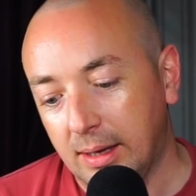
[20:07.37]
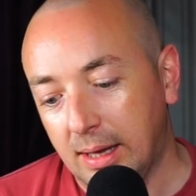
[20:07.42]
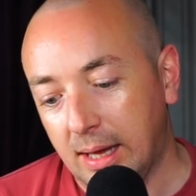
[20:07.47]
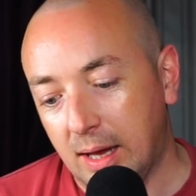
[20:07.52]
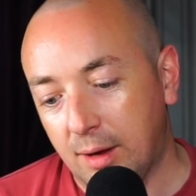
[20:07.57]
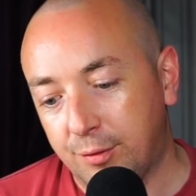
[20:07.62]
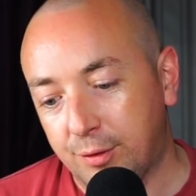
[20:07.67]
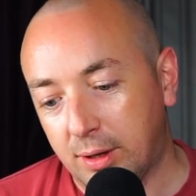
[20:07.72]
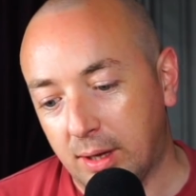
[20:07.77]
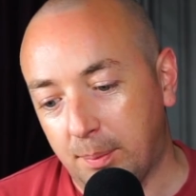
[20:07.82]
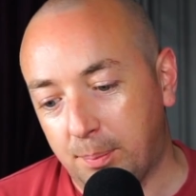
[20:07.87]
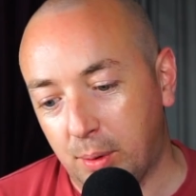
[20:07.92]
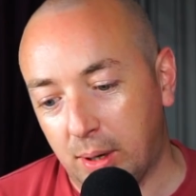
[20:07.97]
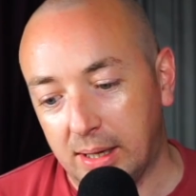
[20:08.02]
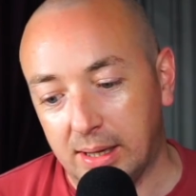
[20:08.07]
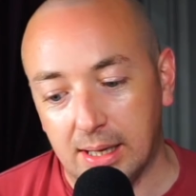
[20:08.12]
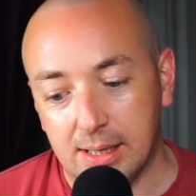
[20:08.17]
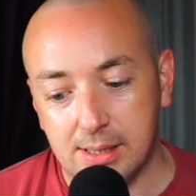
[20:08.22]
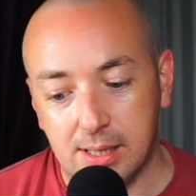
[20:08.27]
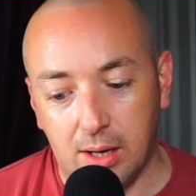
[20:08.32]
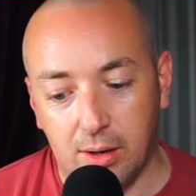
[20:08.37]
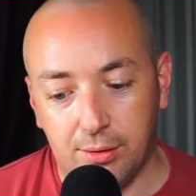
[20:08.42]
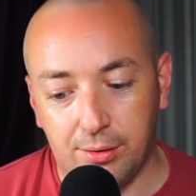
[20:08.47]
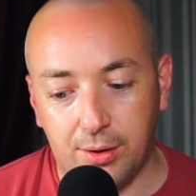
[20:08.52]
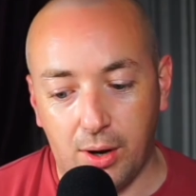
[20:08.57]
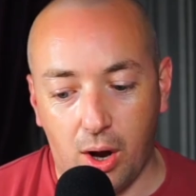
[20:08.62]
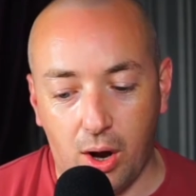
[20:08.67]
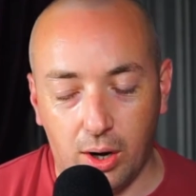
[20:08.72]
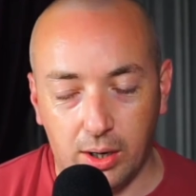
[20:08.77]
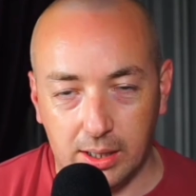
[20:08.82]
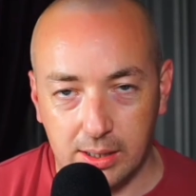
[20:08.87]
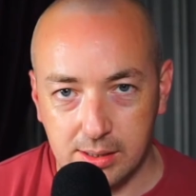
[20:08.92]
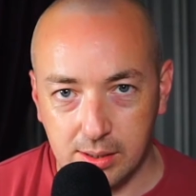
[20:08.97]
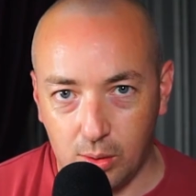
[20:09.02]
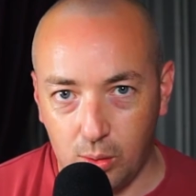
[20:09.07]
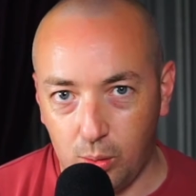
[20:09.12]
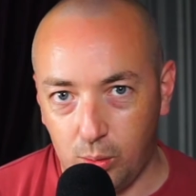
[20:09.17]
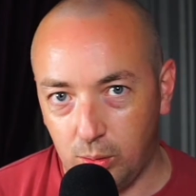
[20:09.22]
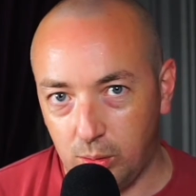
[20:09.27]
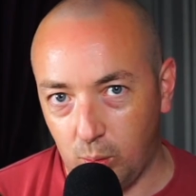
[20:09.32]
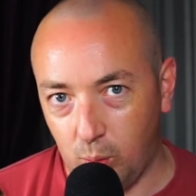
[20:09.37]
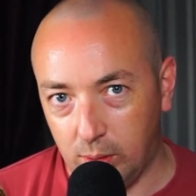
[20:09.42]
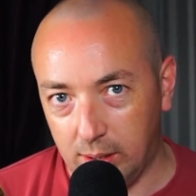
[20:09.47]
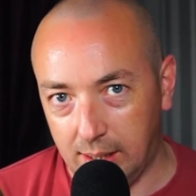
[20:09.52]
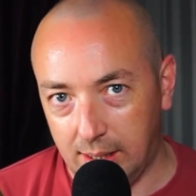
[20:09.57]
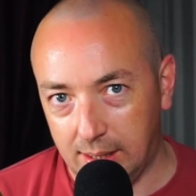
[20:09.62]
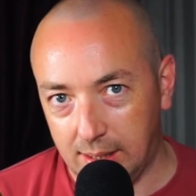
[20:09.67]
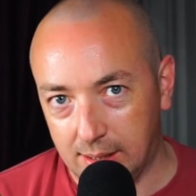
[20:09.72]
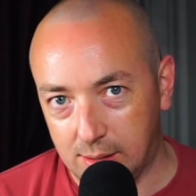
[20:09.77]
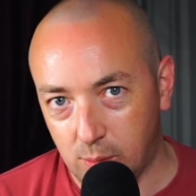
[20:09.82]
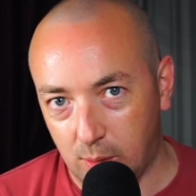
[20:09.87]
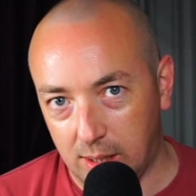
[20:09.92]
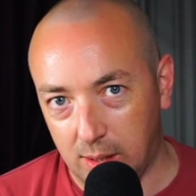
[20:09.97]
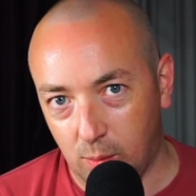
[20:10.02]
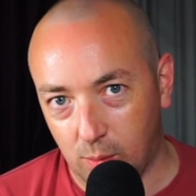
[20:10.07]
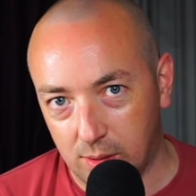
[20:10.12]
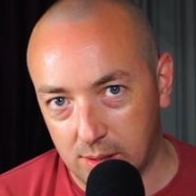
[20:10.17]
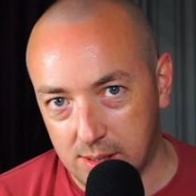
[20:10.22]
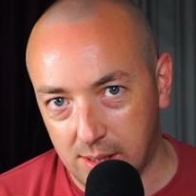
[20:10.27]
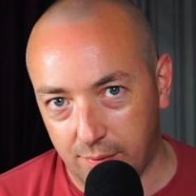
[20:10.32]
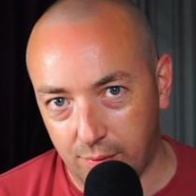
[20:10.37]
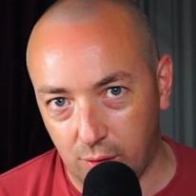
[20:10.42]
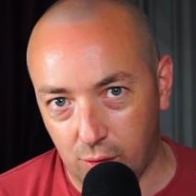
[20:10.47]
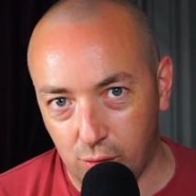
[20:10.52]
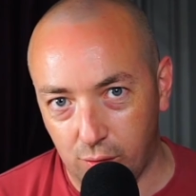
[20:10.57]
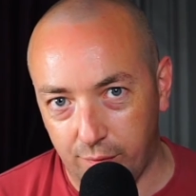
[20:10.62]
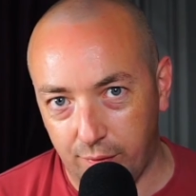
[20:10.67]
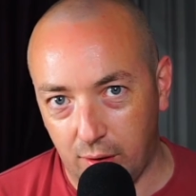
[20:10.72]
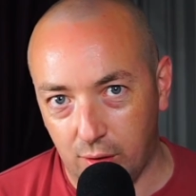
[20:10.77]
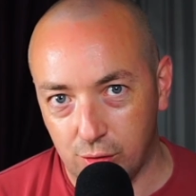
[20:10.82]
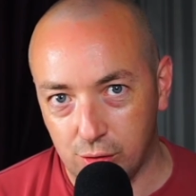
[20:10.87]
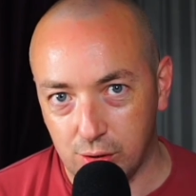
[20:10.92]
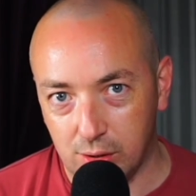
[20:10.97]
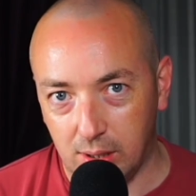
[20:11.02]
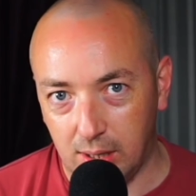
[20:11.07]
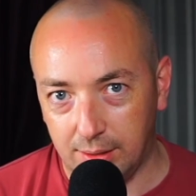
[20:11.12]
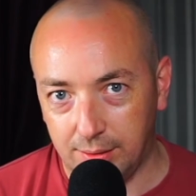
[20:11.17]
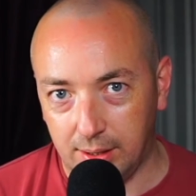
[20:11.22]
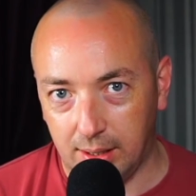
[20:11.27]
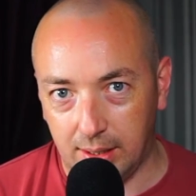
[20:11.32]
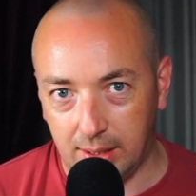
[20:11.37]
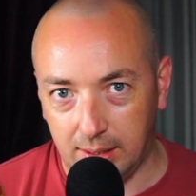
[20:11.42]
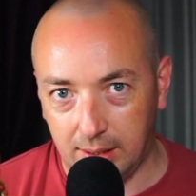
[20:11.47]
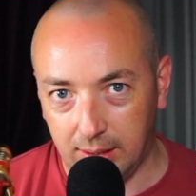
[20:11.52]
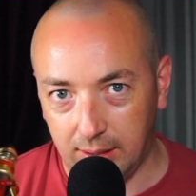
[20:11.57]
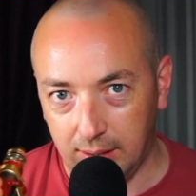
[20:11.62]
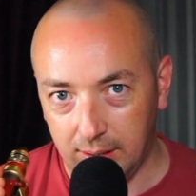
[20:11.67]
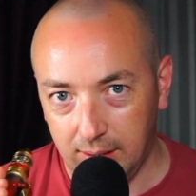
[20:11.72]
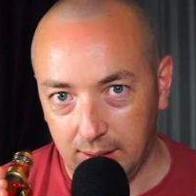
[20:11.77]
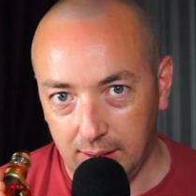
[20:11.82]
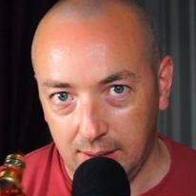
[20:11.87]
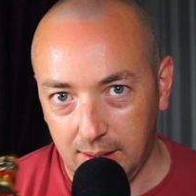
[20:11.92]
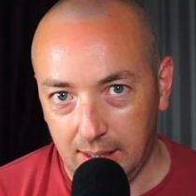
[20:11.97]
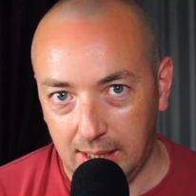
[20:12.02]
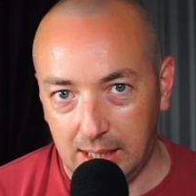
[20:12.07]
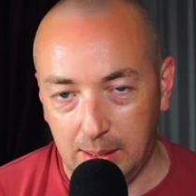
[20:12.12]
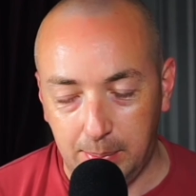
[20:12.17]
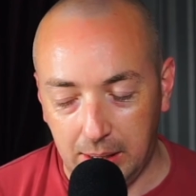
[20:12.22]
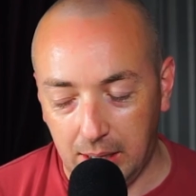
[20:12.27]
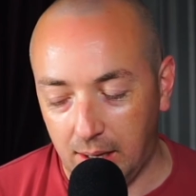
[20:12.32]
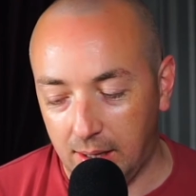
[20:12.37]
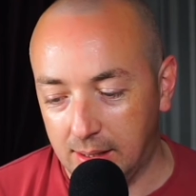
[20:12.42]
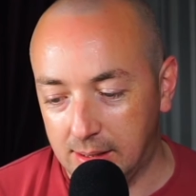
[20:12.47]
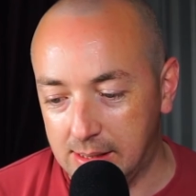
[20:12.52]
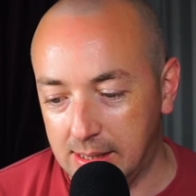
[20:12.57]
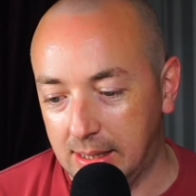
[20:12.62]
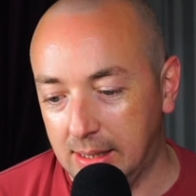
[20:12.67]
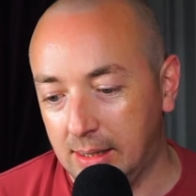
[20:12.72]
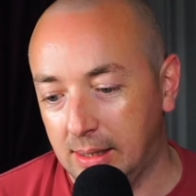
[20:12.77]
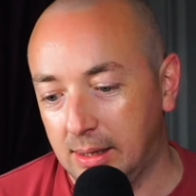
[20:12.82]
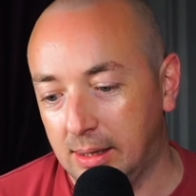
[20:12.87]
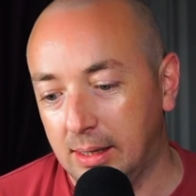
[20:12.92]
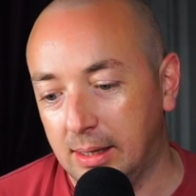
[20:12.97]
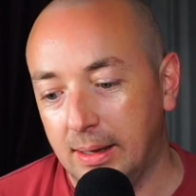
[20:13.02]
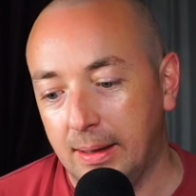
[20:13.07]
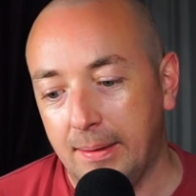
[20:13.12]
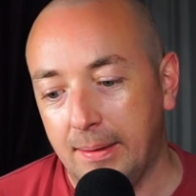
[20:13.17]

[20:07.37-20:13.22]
If they bring this out on its own in a 21700 version, I think it'd be ideal.